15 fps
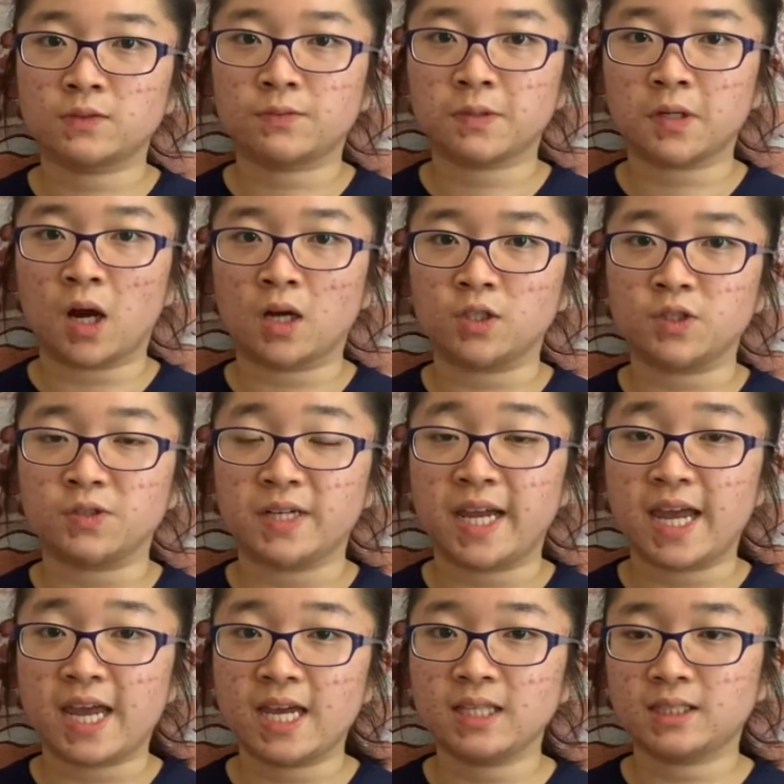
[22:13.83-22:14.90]
we were on Unit
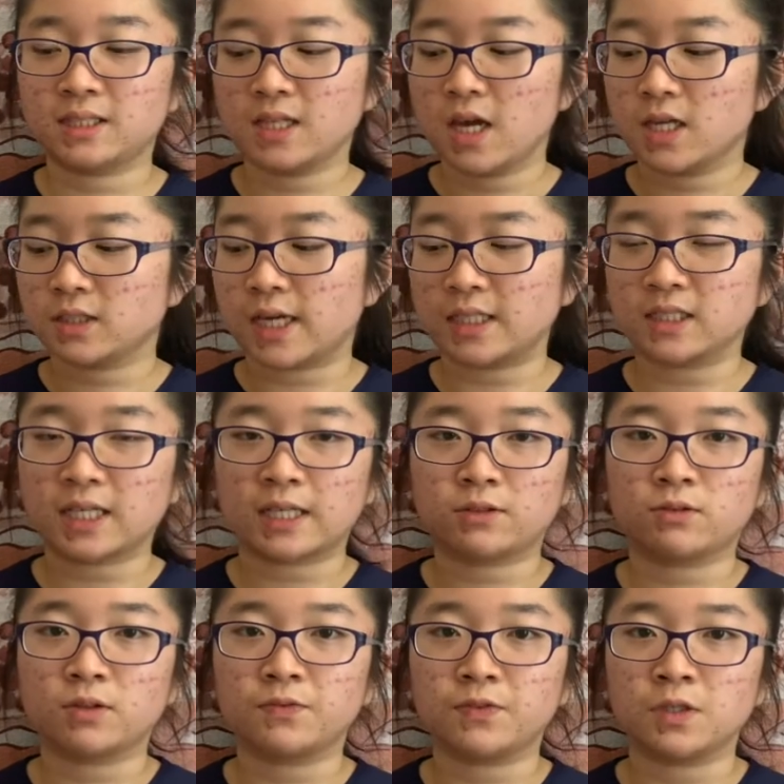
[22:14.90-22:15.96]
8, so I just had
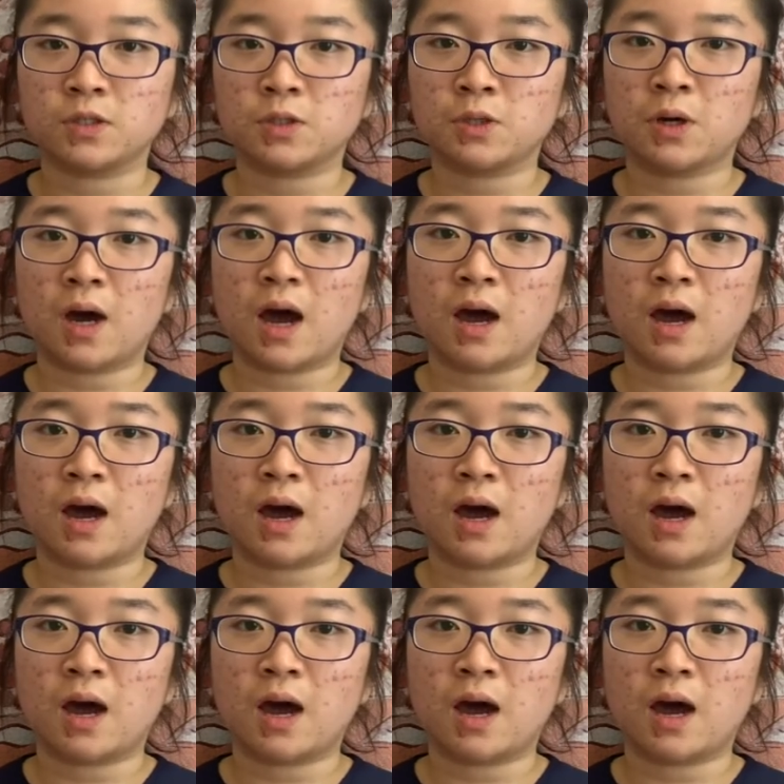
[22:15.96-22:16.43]
to review